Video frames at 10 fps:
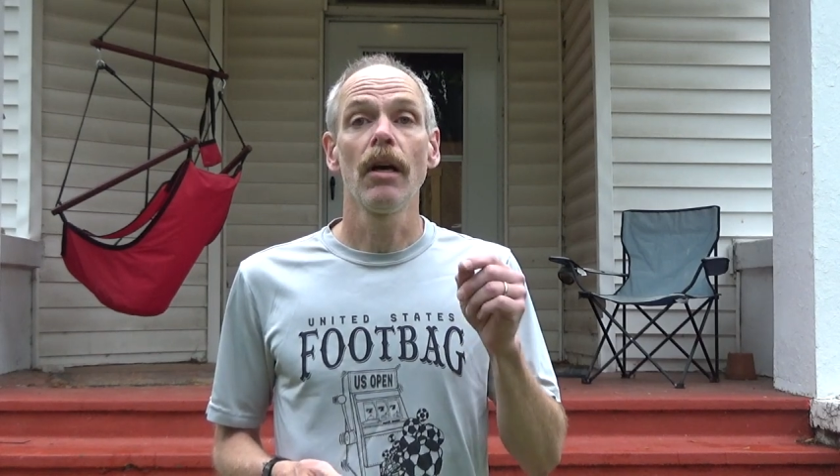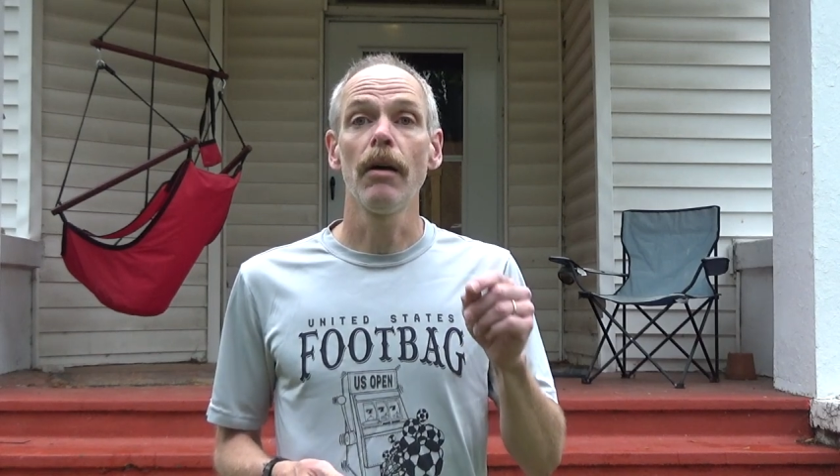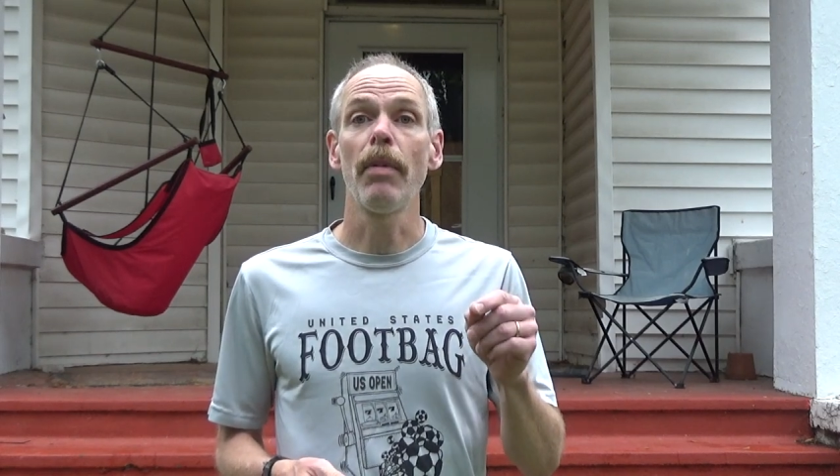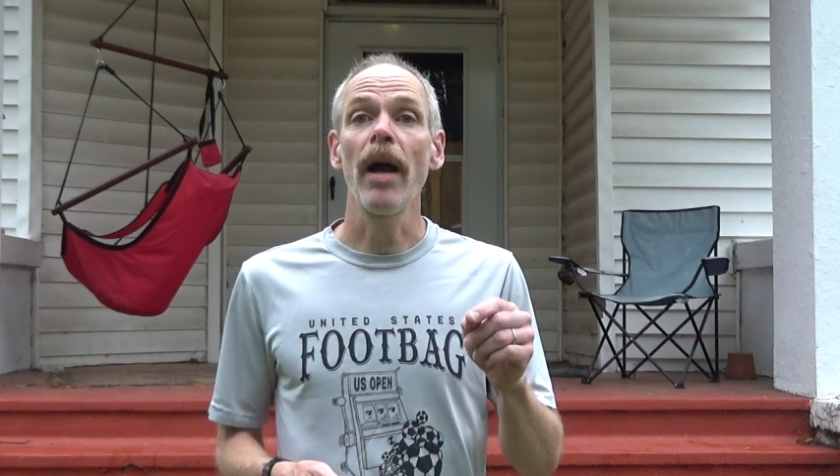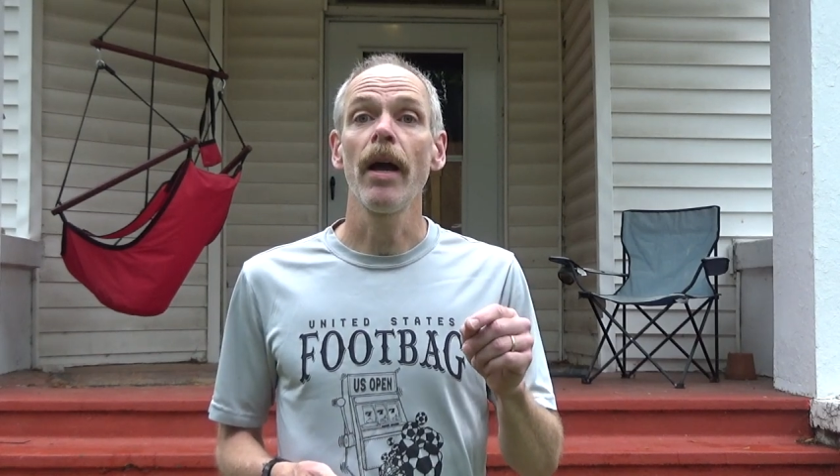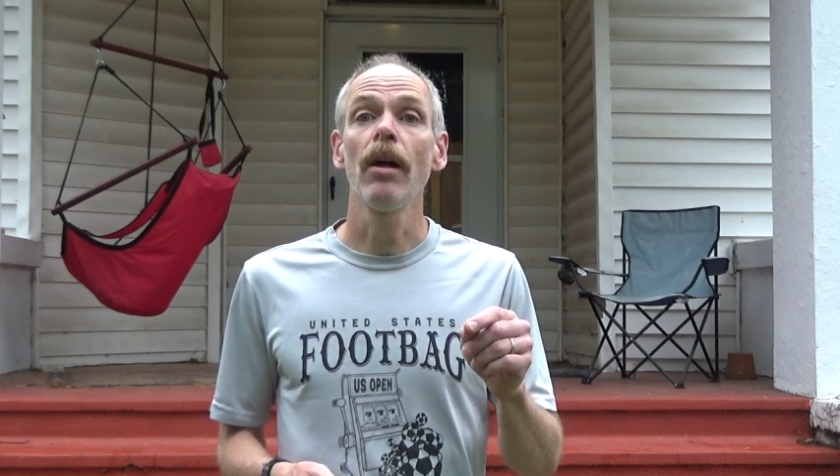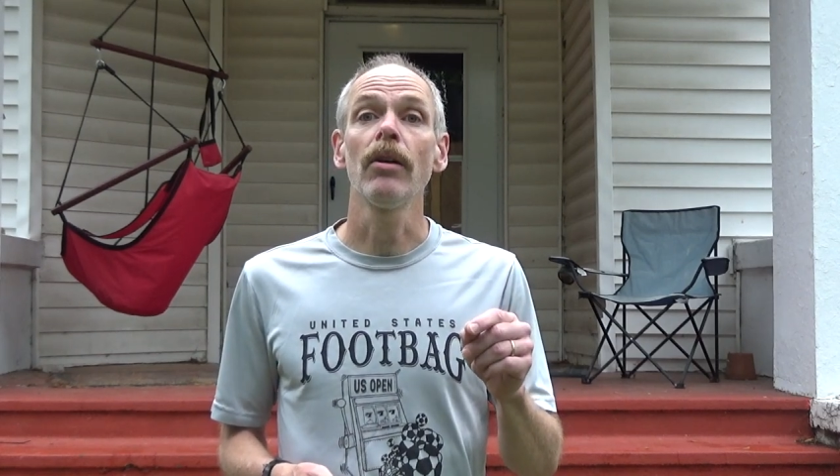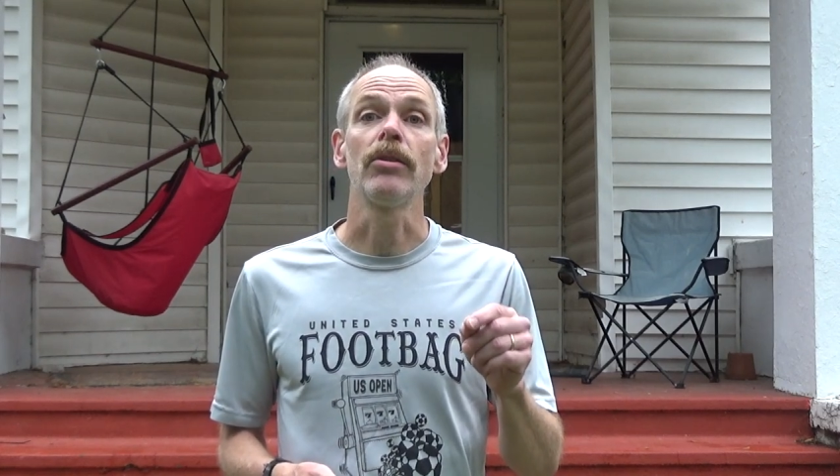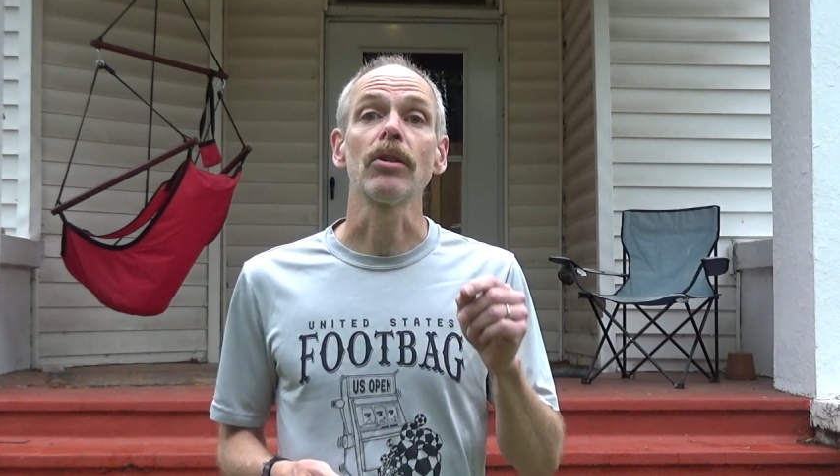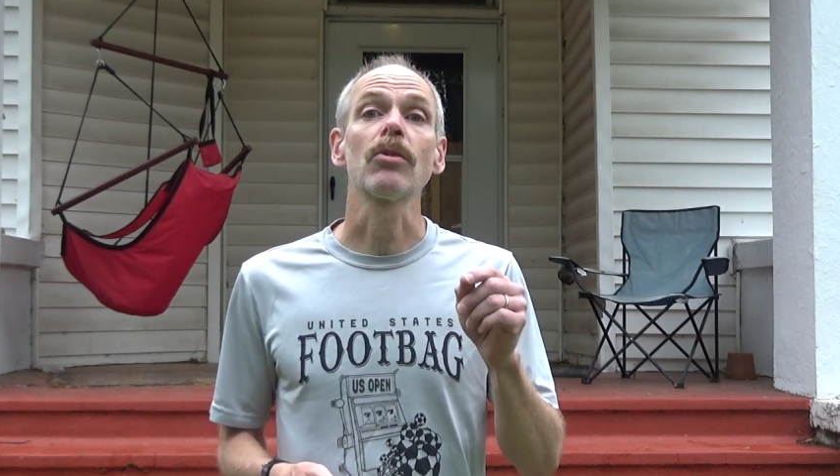a
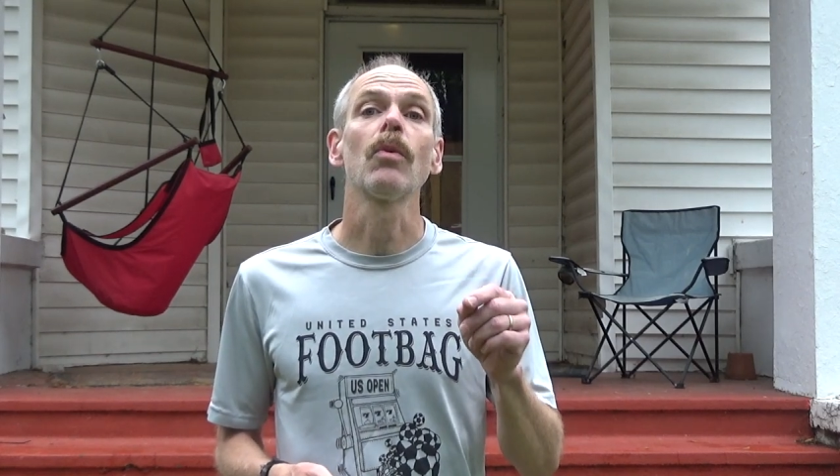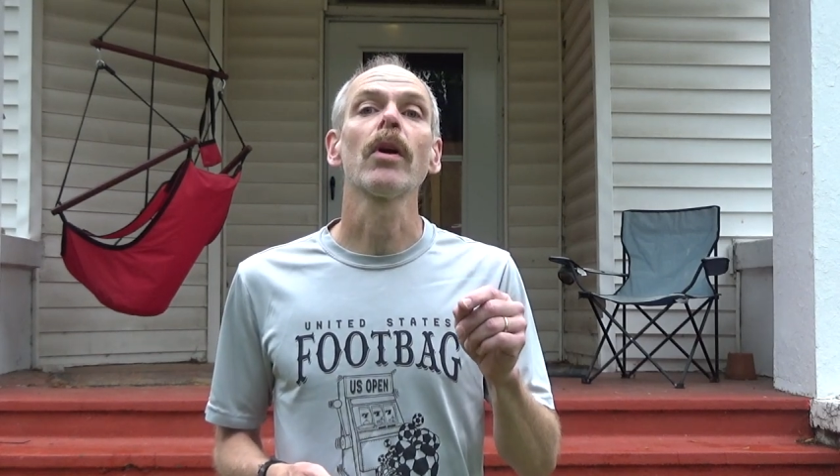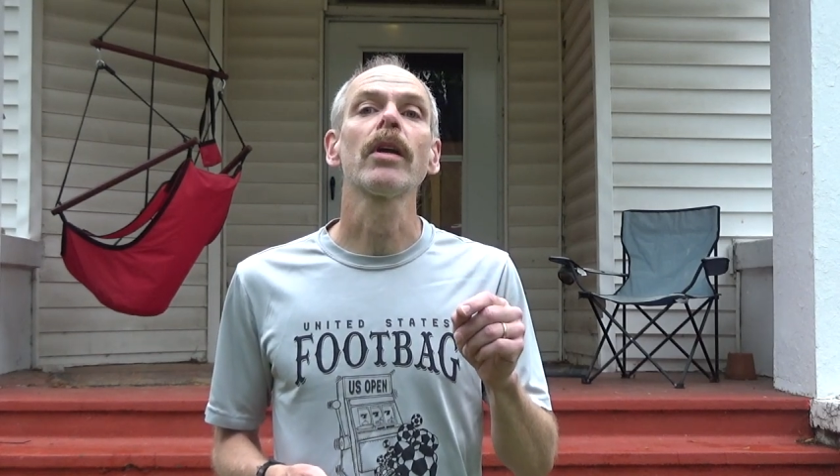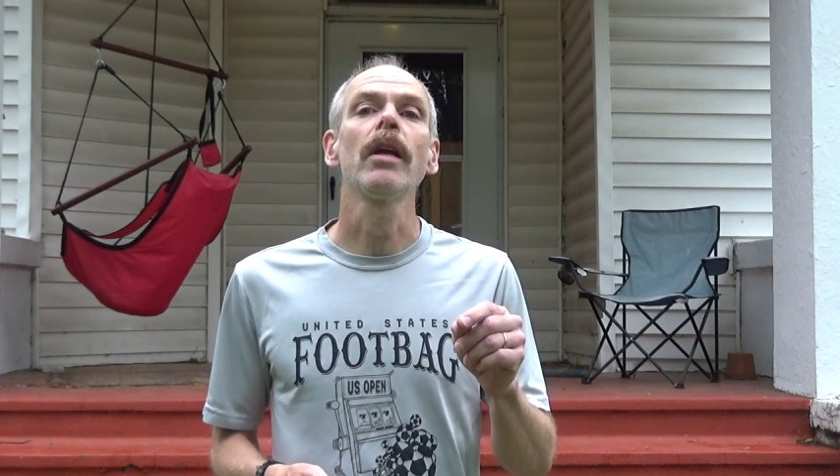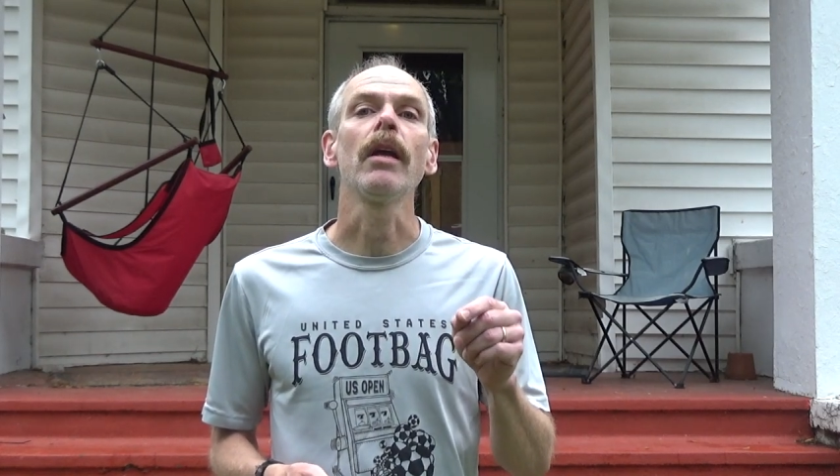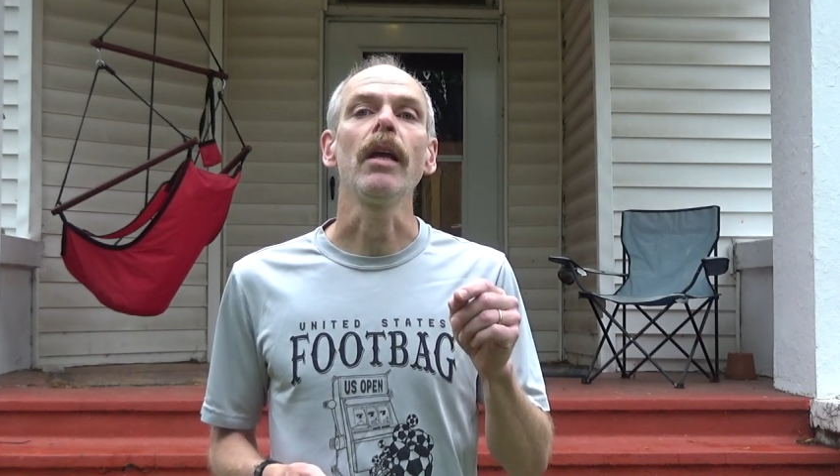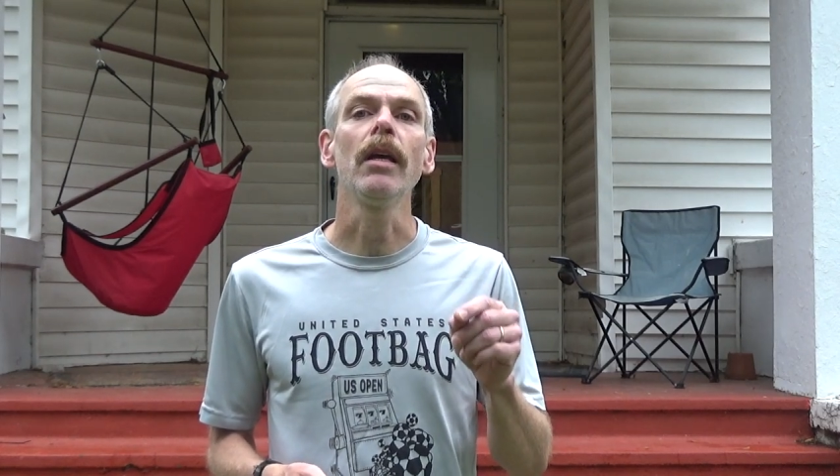biologist working